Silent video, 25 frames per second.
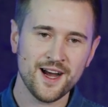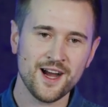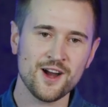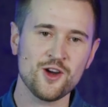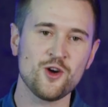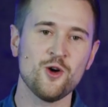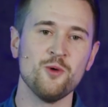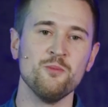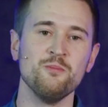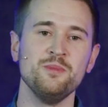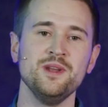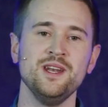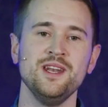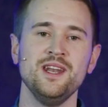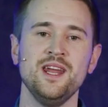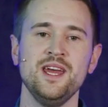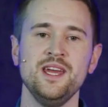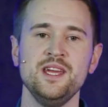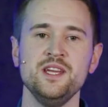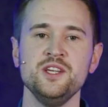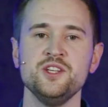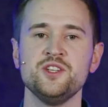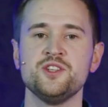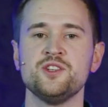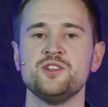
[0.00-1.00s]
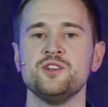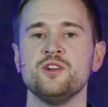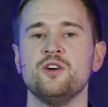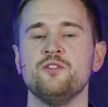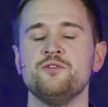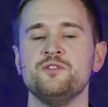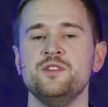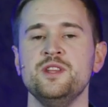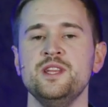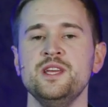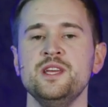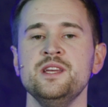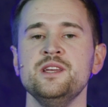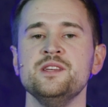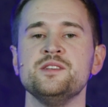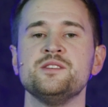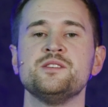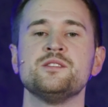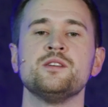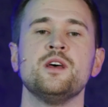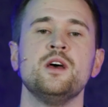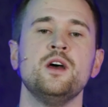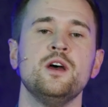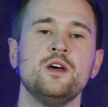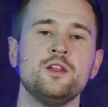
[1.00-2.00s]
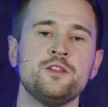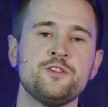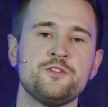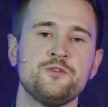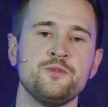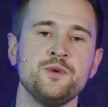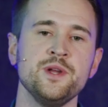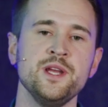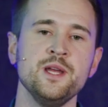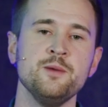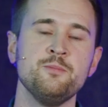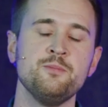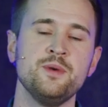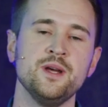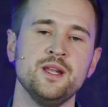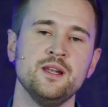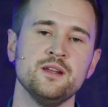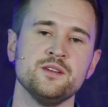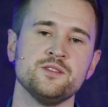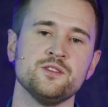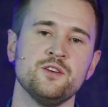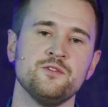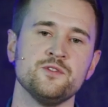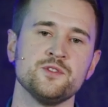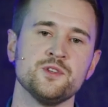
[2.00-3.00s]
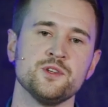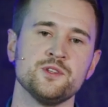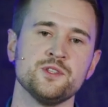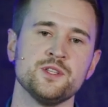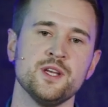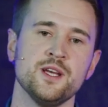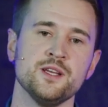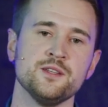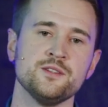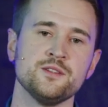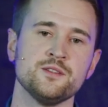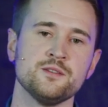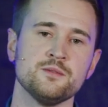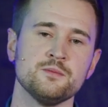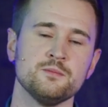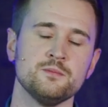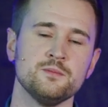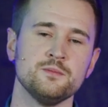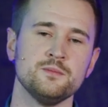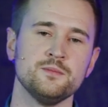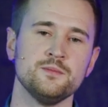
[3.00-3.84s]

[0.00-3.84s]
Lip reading: a combination of these three pillars of success.